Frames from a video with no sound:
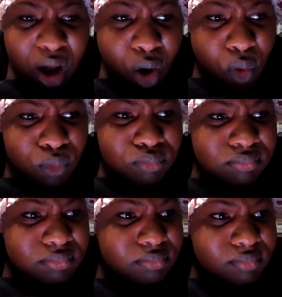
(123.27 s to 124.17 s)
own
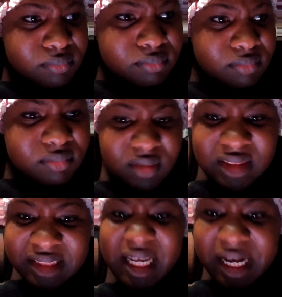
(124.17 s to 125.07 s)

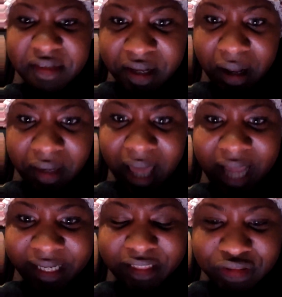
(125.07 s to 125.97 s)
skin color,
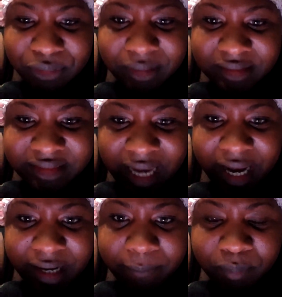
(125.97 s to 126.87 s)
I guess you can
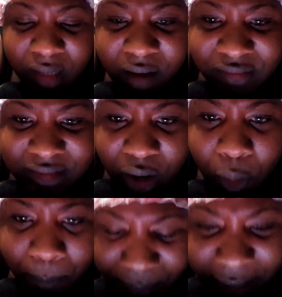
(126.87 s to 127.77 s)
say, of its
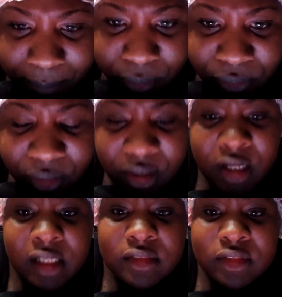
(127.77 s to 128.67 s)
own people,
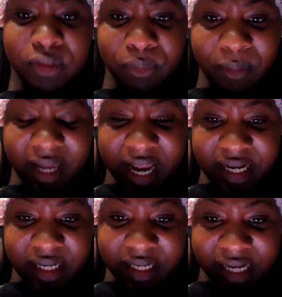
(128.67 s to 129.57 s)
to
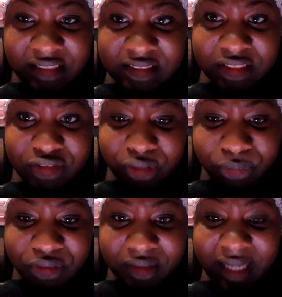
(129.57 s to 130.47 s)
end an
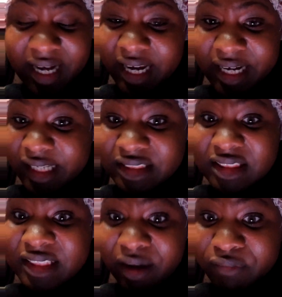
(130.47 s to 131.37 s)
institution that it
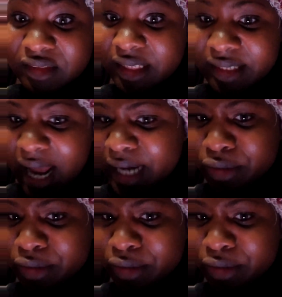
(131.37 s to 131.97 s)
itself did not